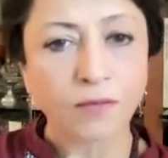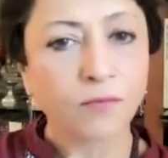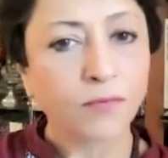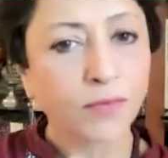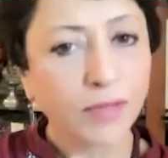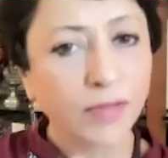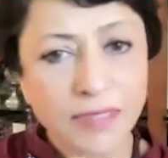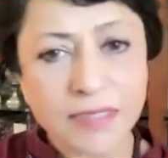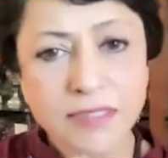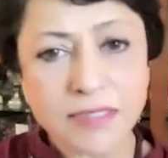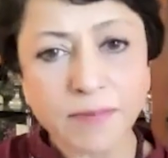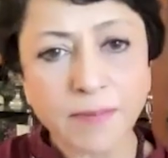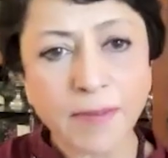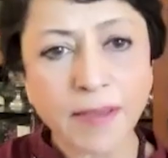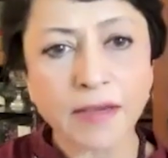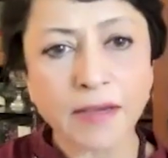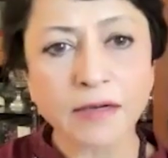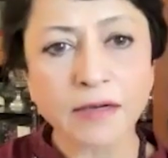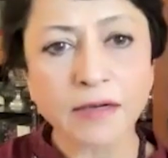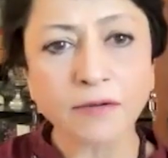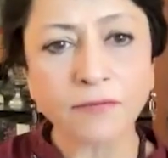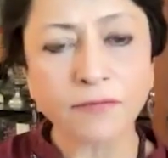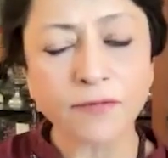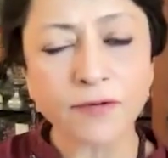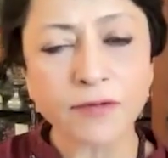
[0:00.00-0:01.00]
Will this make
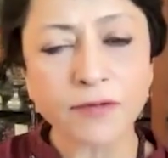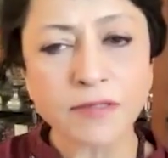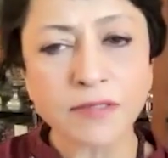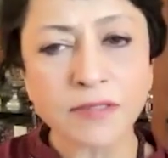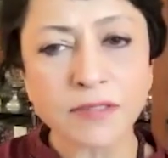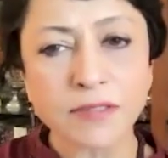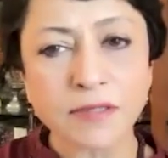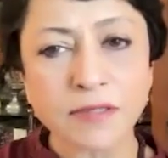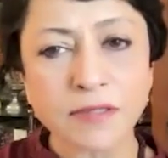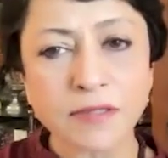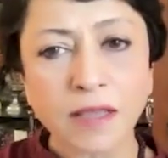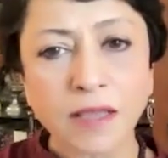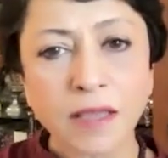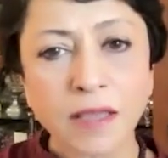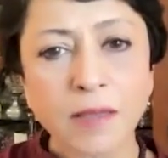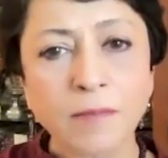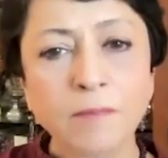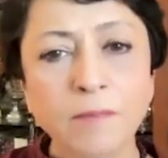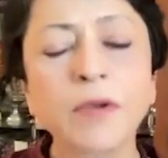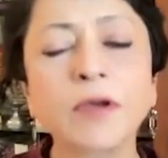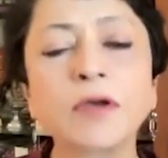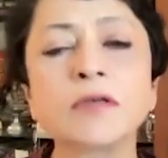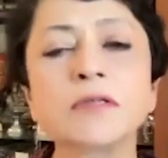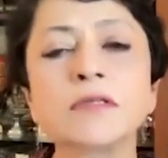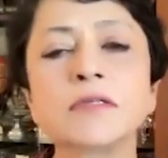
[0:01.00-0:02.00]
a difference?
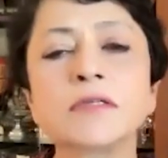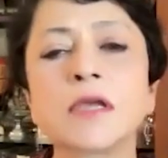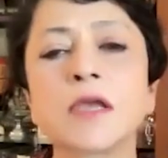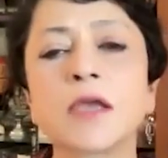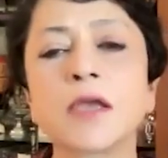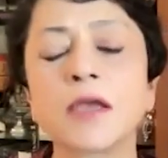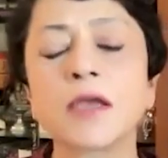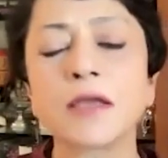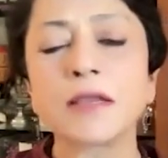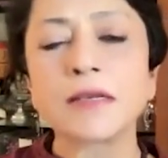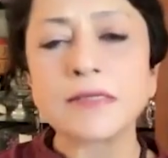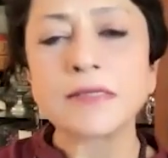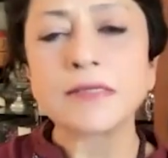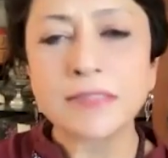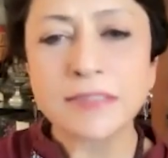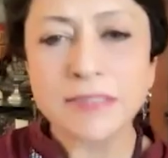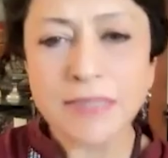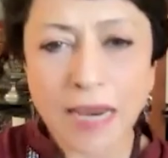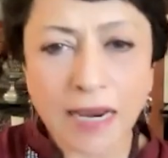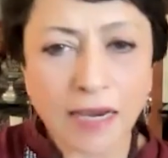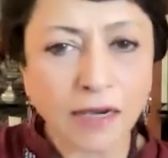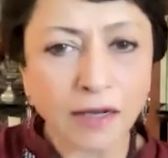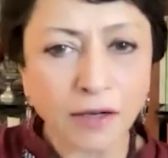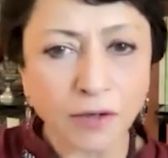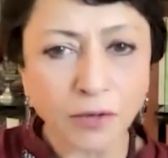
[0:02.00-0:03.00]
Because
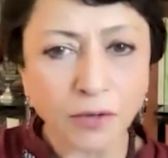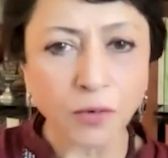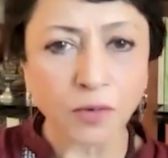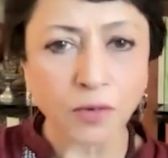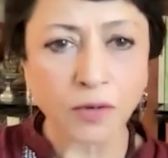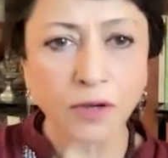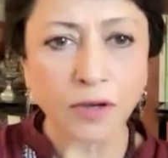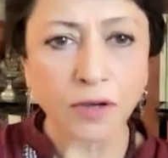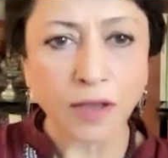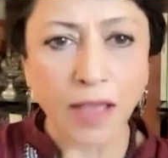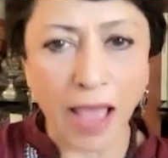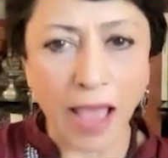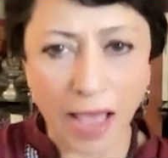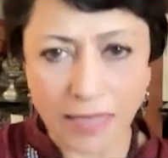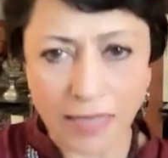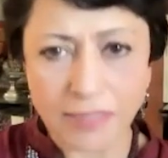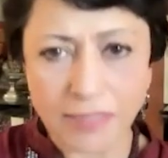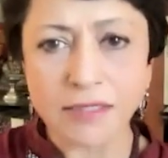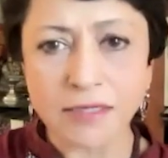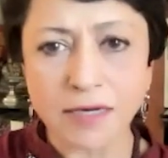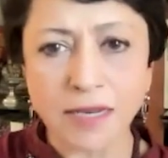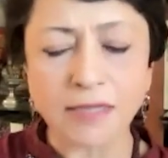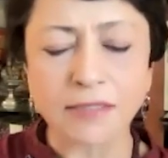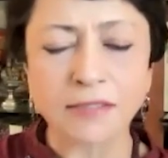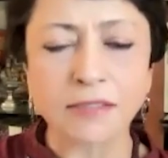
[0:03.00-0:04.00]
take a look as
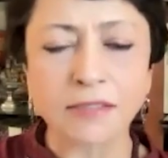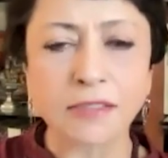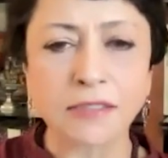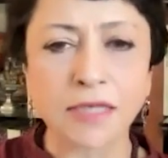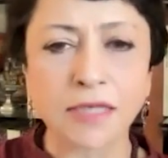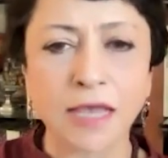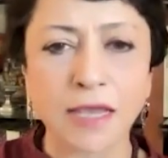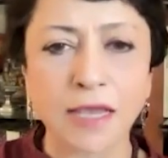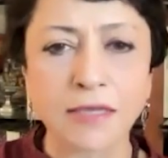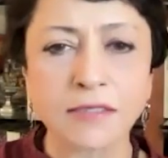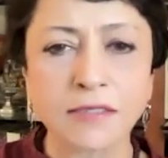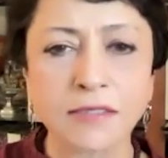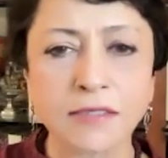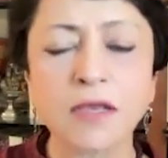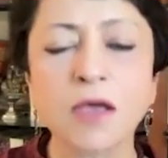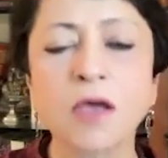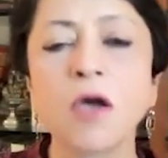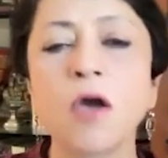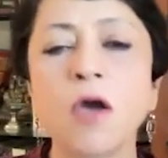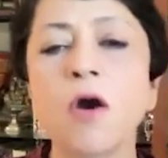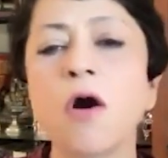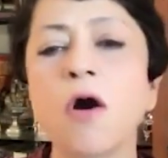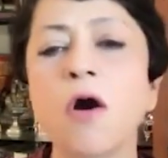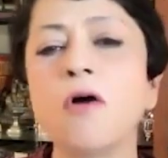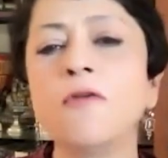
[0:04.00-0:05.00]
an exercise
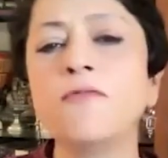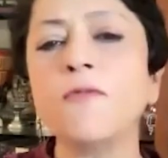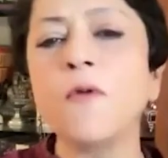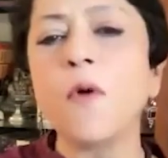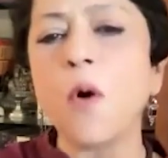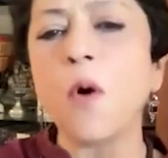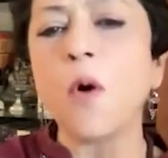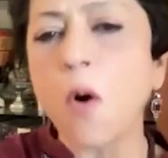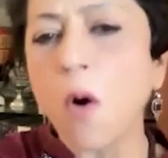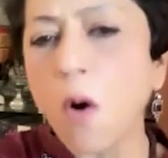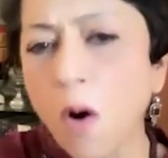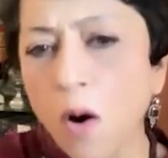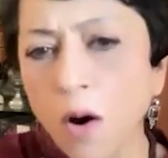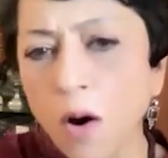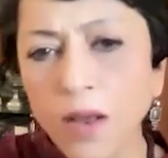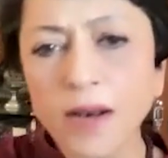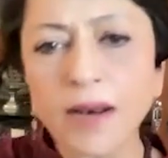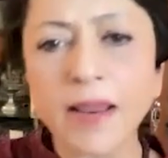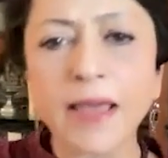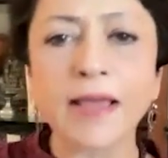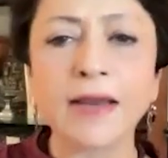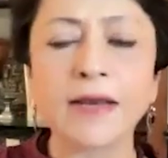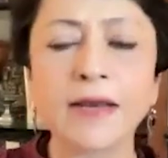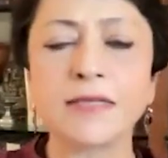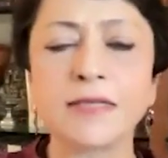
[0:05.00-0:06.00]
of
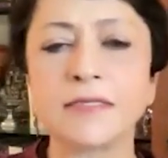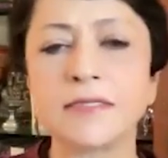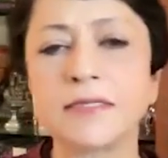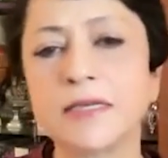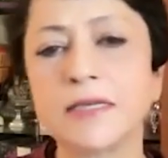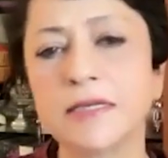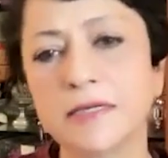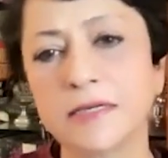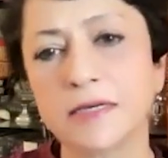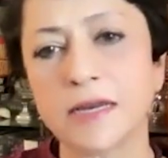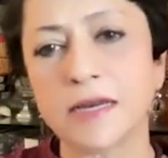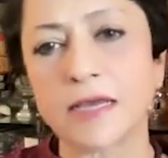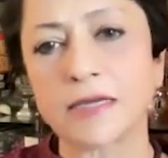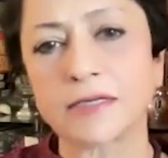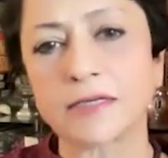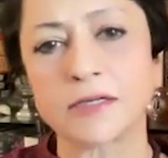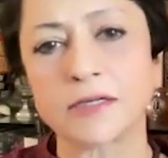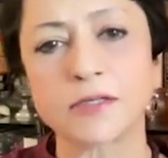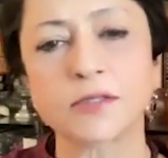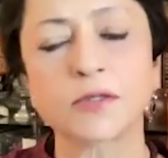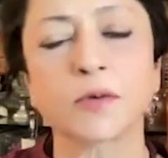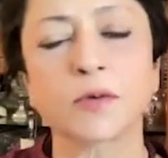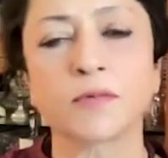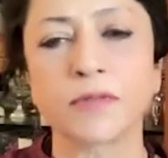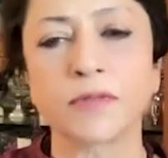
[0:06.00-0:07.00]
all NSE
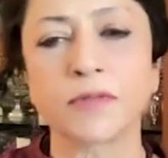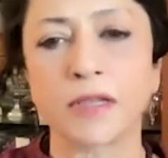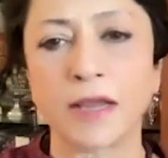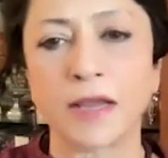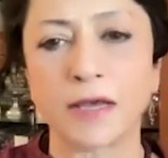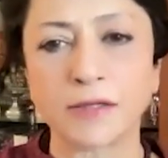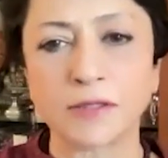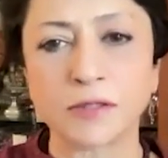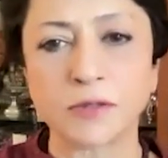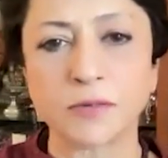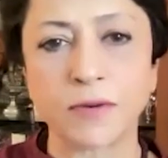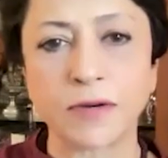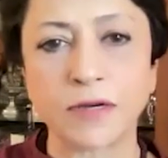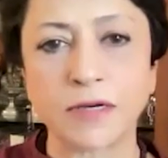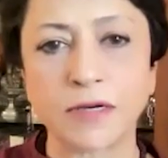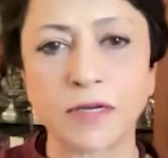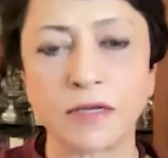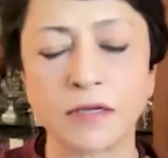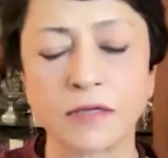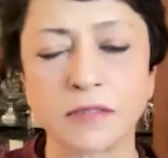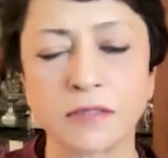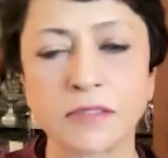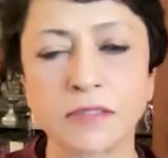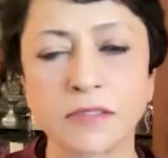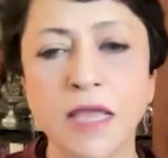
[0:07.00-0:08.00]
directors over the last 20
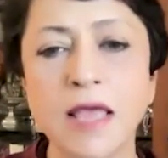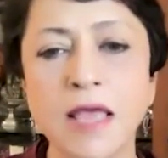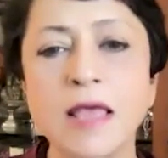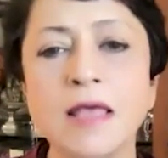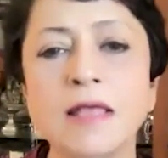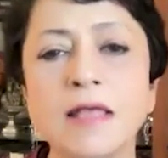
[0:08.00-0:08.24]
years.